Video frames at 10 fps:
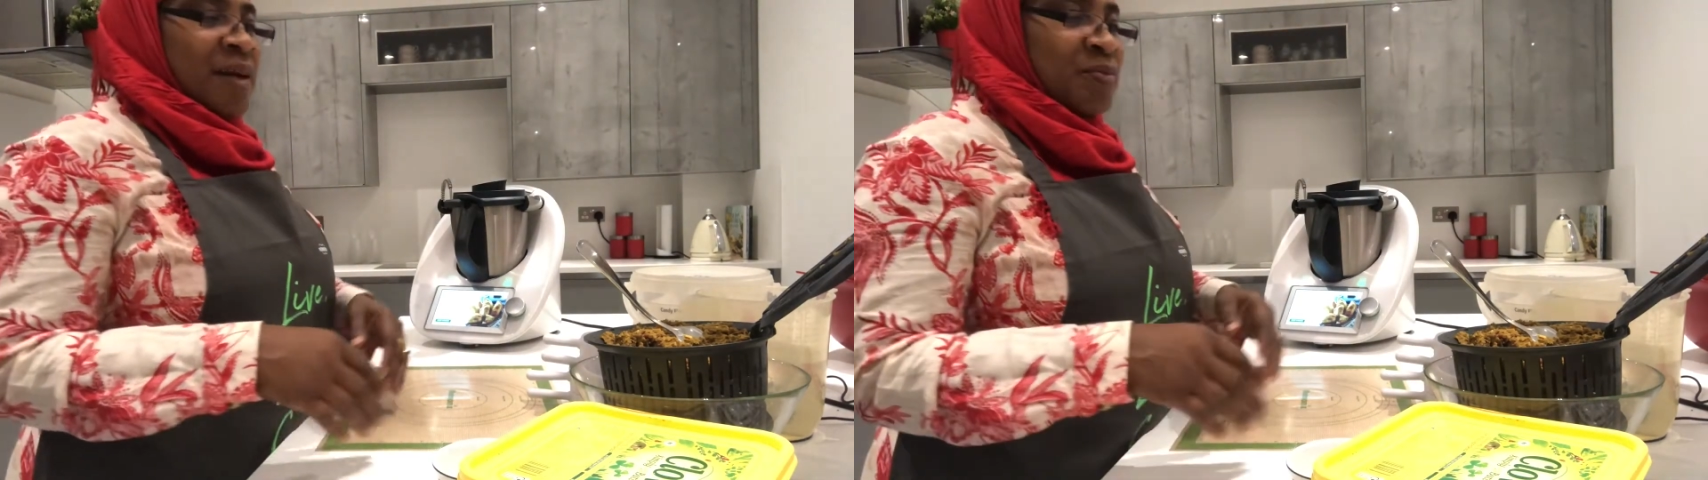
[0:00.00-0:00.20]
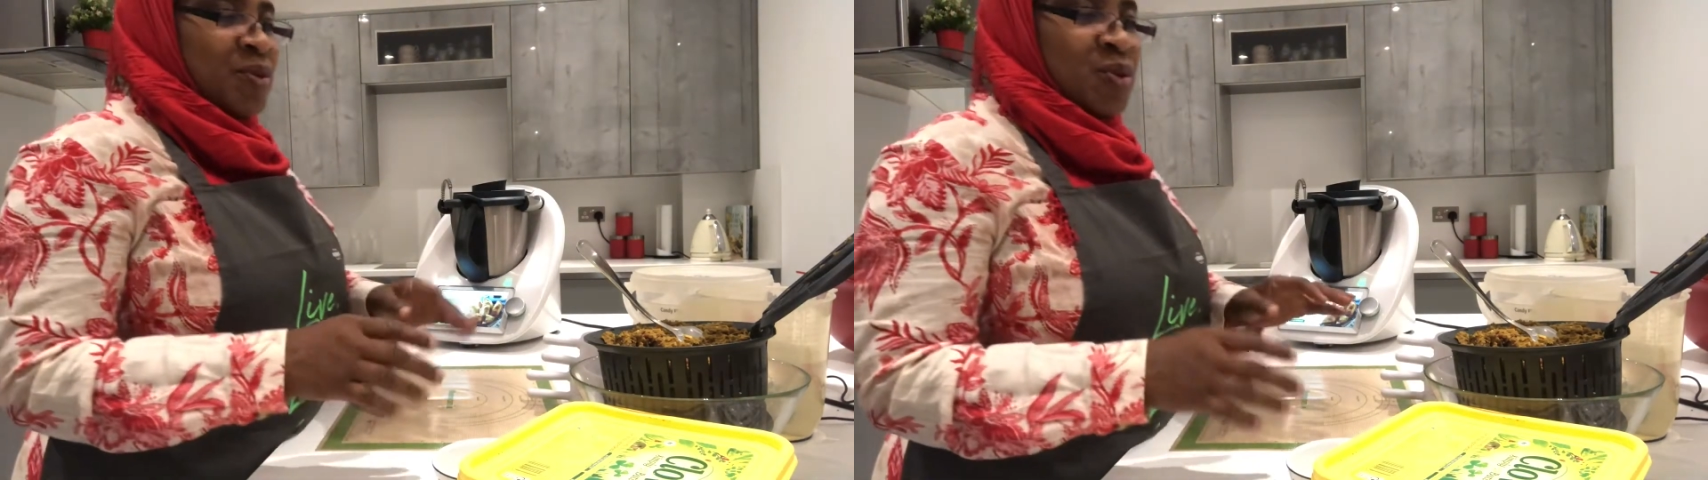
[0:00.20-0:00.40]

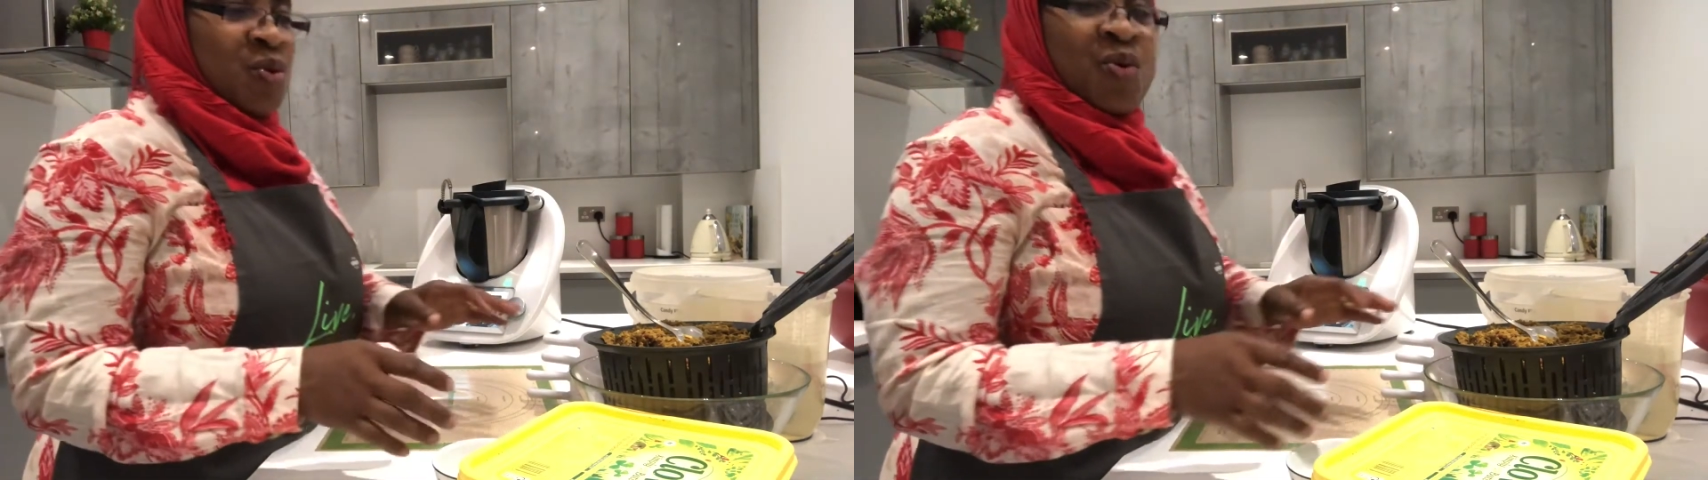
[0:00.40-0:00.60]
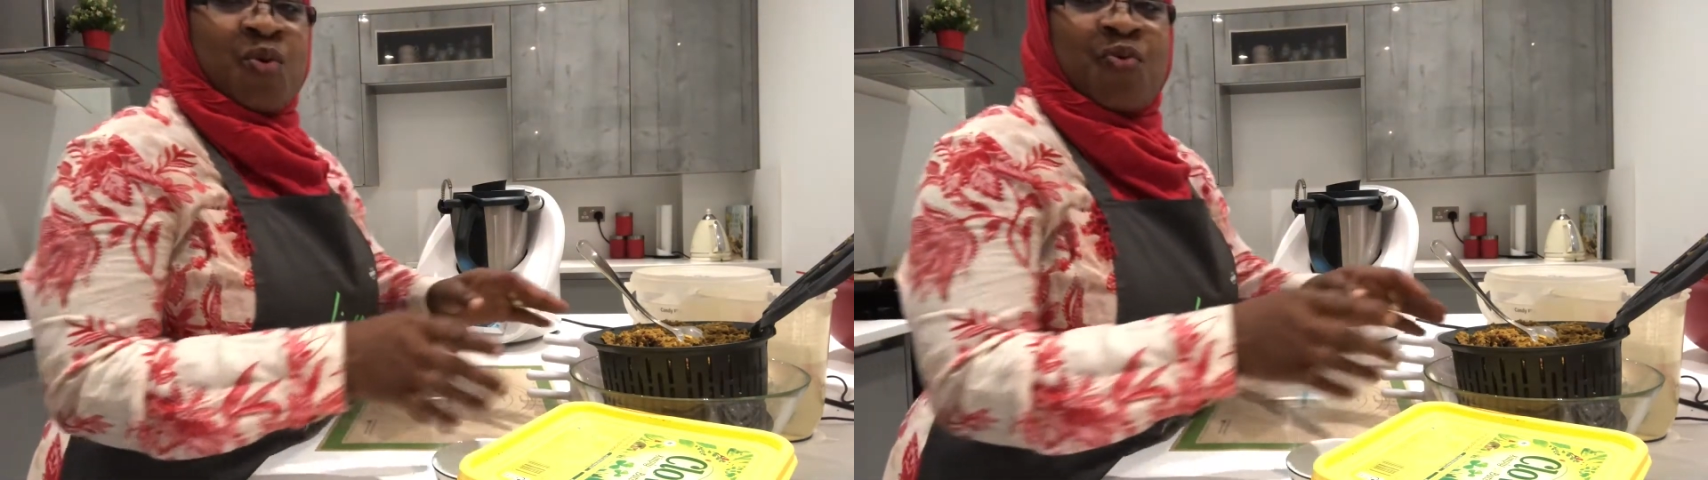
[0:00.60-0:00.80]

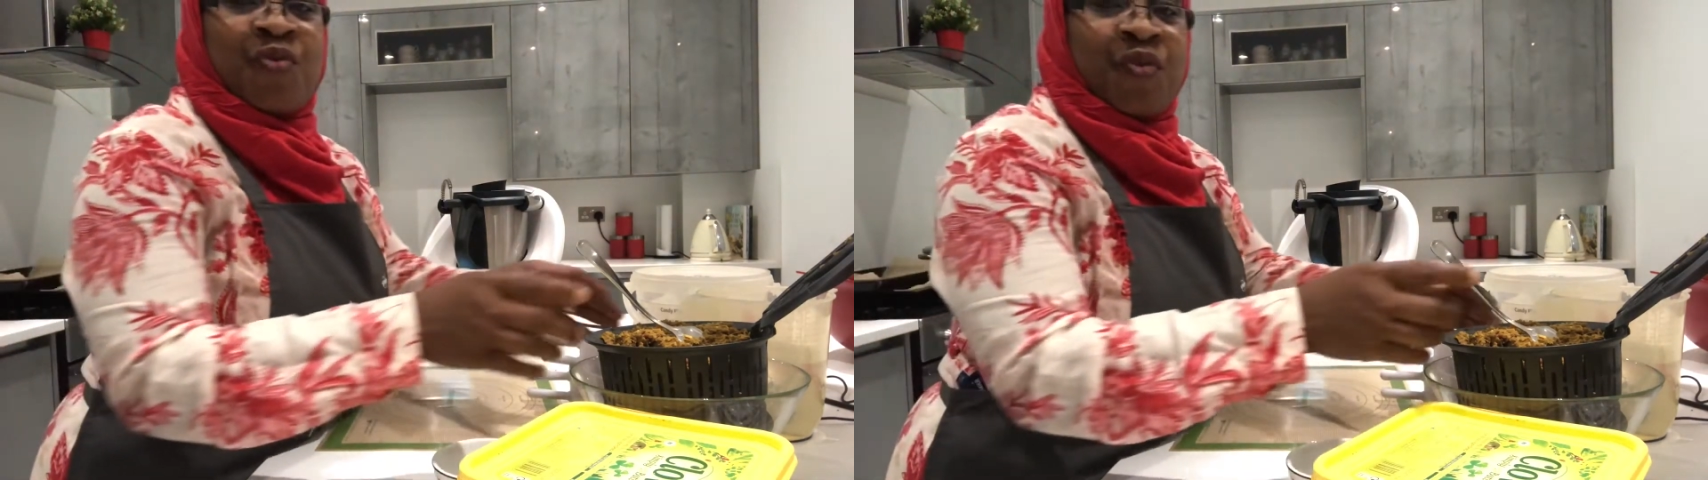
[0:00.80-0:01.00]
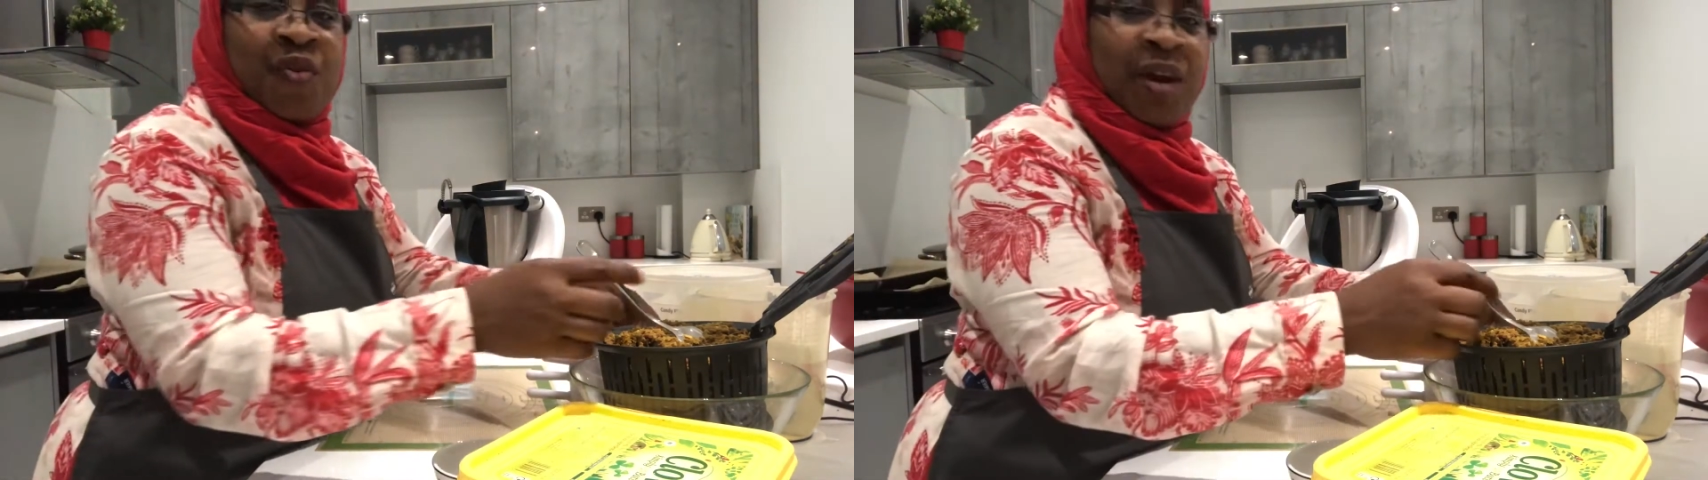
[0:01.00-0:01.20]
So
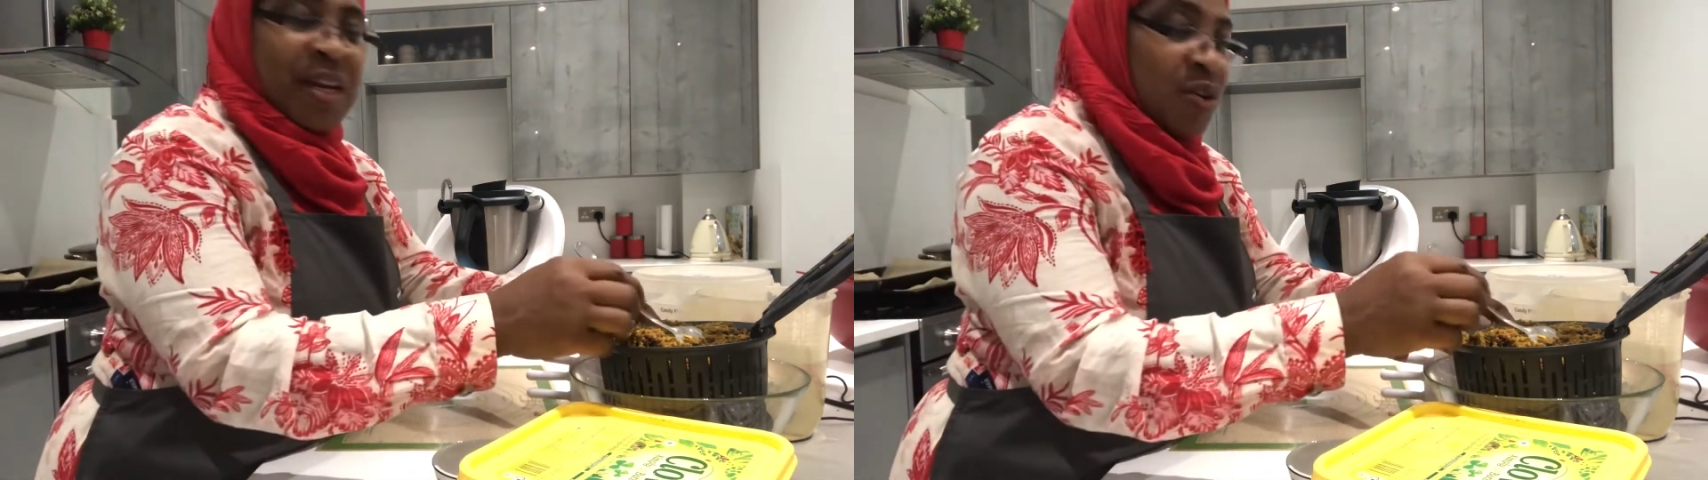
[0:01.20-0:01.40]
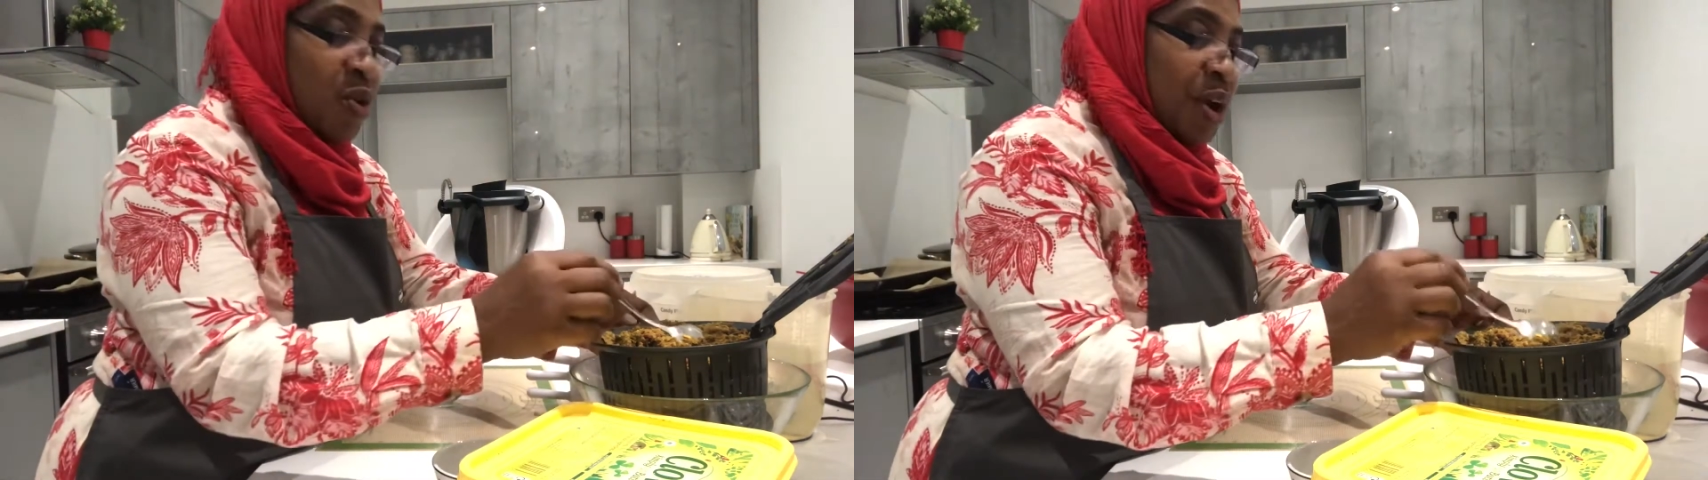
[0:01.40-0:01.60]
we've
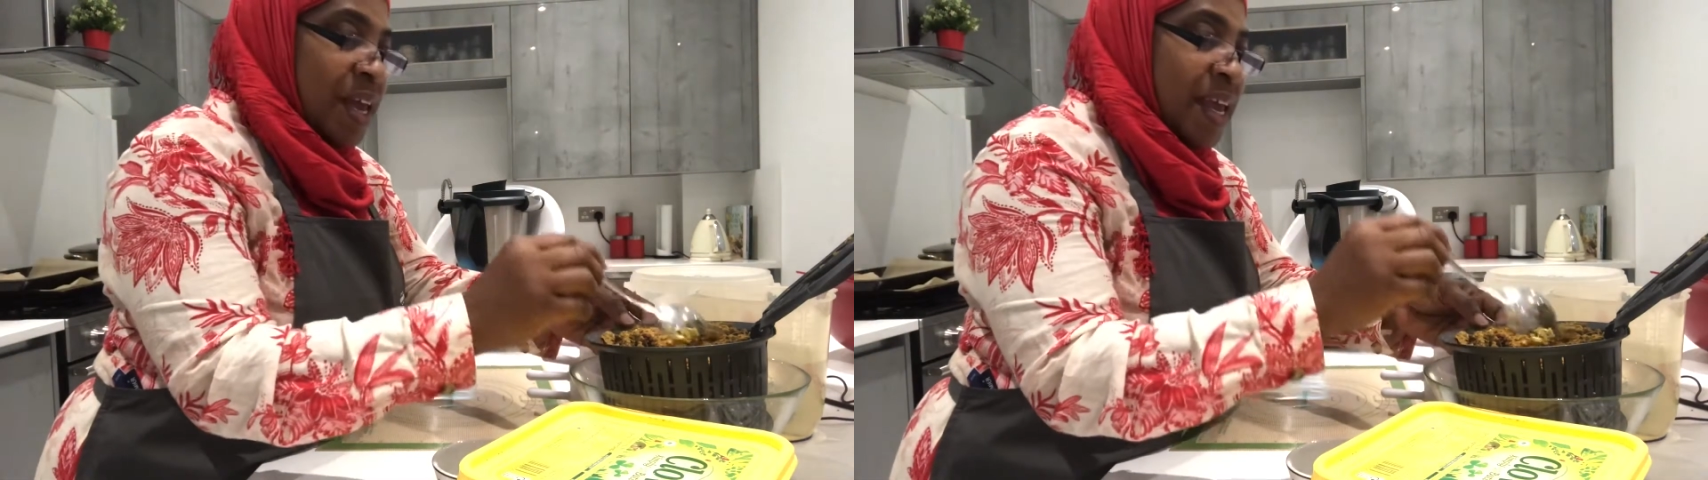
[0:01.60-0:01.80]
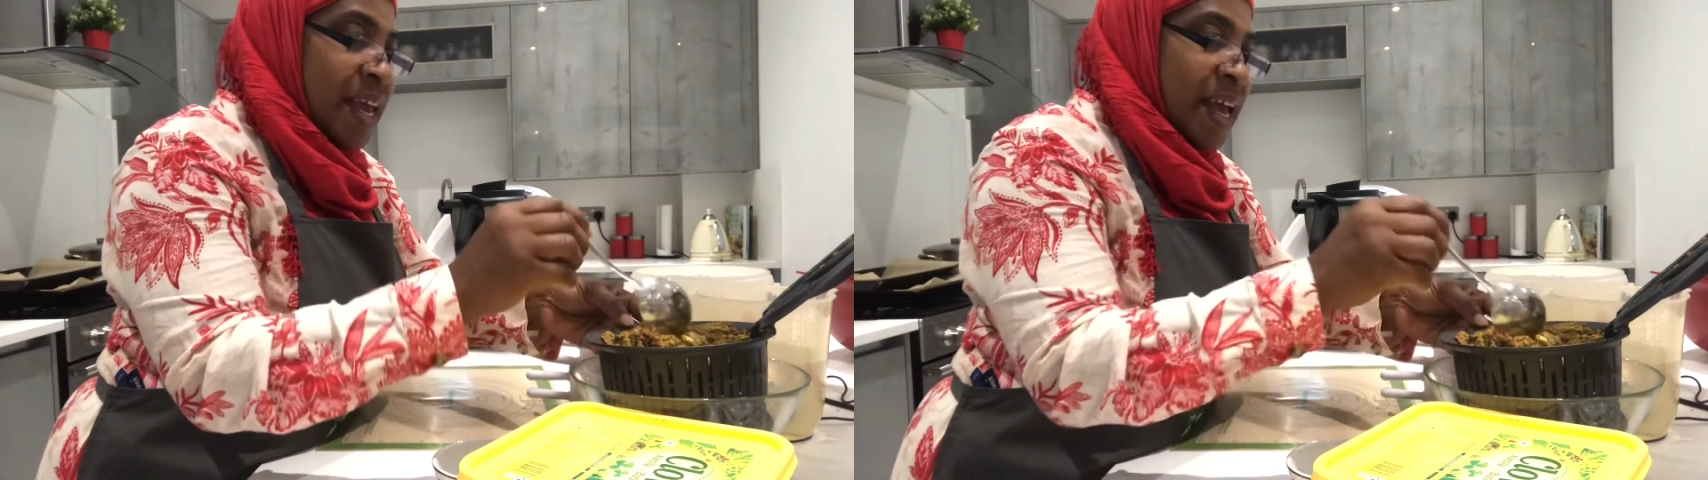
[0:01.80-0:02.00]
already got
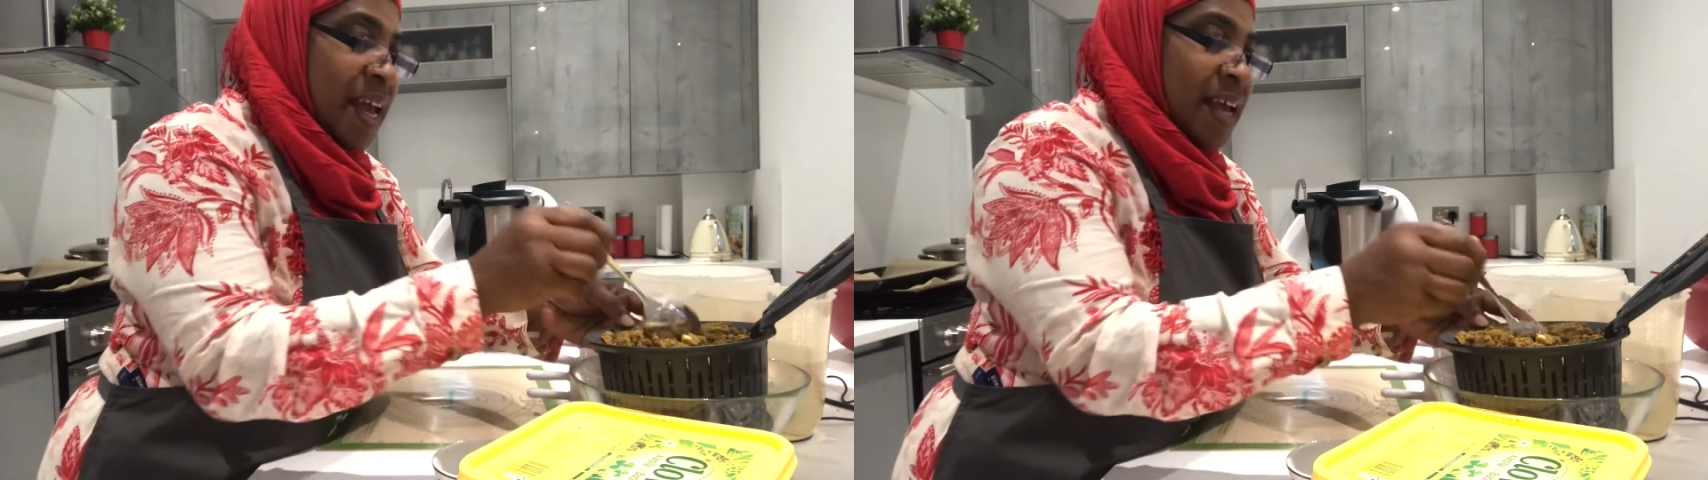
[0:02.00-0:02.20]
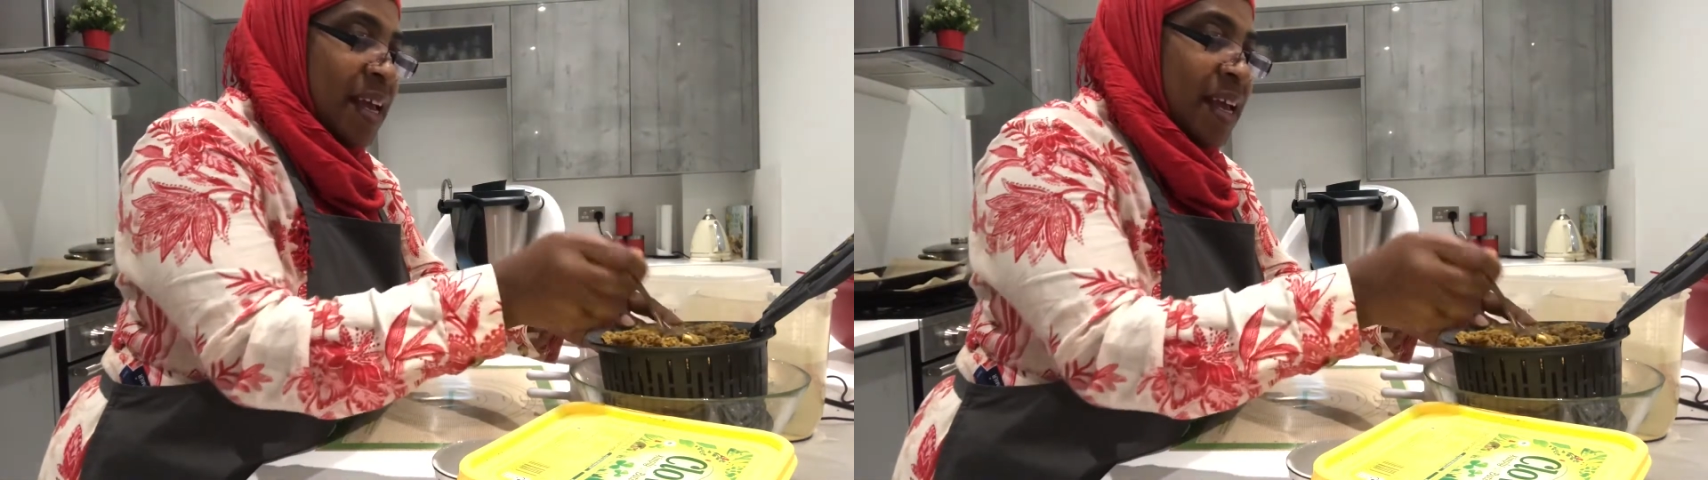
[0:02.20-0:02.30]
here